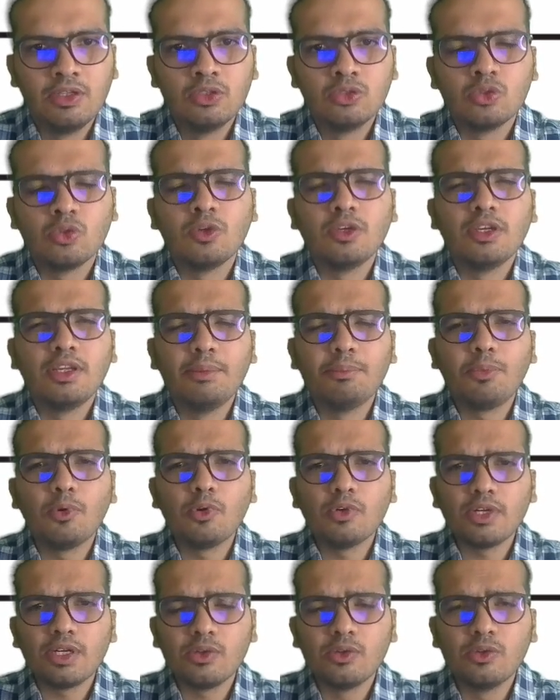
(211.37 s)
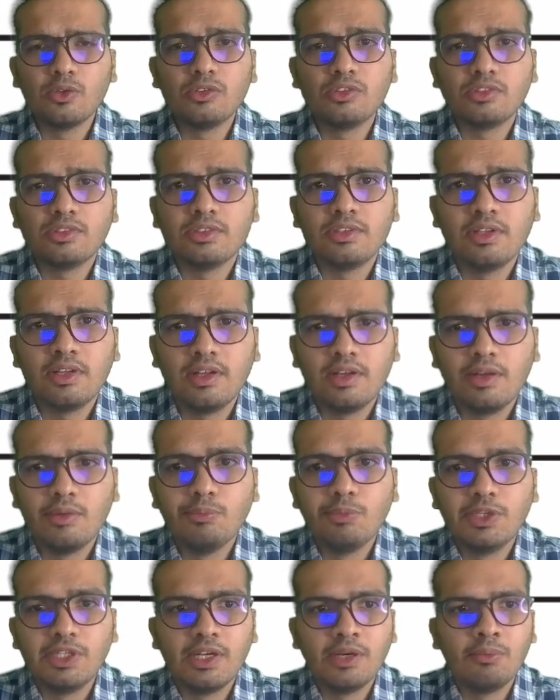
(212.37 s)
So imported goods
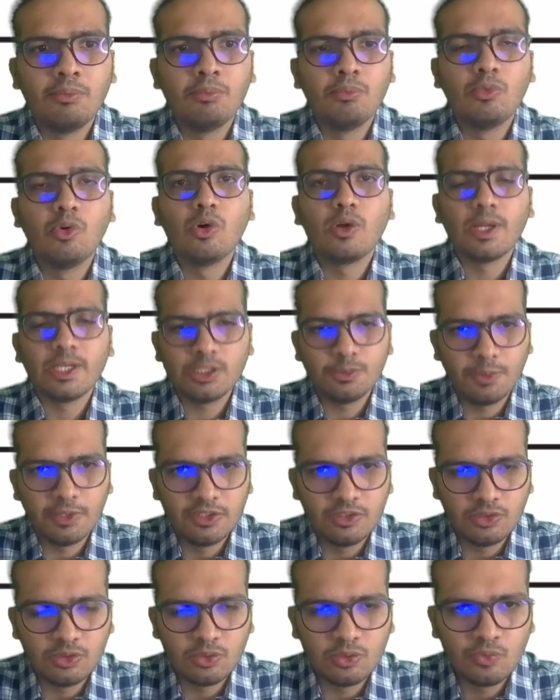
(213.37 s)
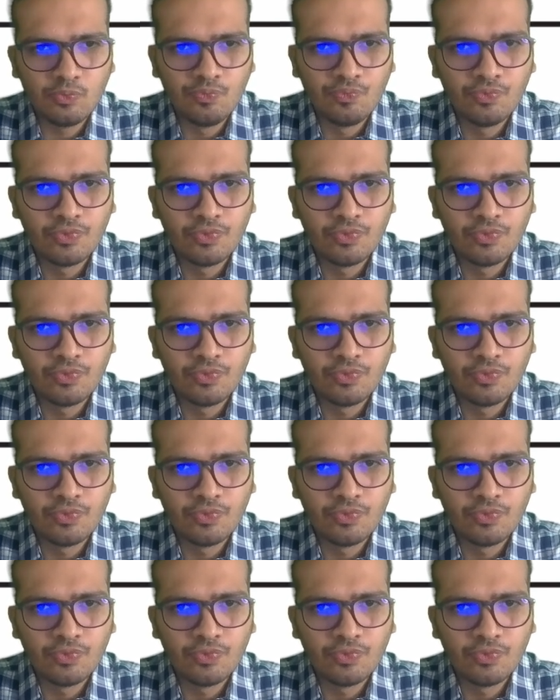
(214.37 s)
become more expensive,